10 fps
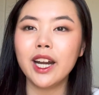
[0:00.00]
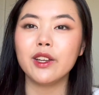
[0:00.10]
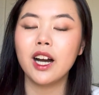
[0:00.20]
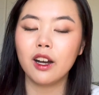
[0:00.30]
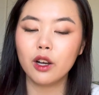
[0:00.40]
You
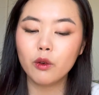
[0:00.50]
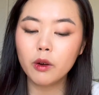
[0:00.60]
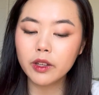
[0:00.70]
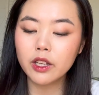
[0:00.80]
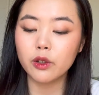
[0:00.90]
can't go wrong
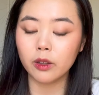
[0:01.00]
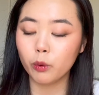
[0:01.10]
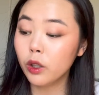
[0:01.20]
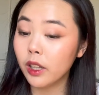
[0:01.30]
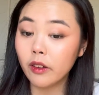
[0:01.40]
with it. You
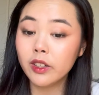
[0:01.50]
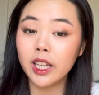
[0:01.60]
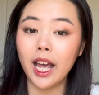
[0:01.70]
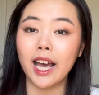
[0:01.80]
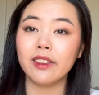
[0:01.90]
will love it,
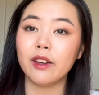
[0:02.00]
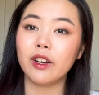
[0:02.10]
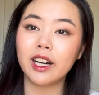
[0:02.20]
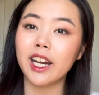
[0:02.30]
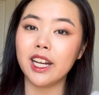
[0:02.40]
and they're
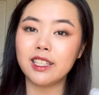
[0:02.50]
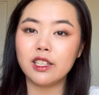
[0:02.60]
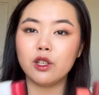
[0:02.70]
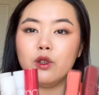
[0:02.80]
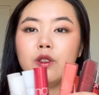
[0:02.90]
very easy to
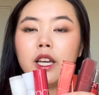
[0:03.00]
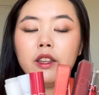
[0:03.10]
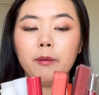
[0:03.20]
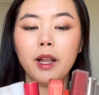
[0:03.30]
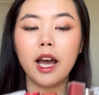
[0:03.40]
use and
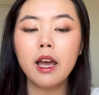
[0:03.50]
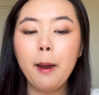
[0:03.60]
apply.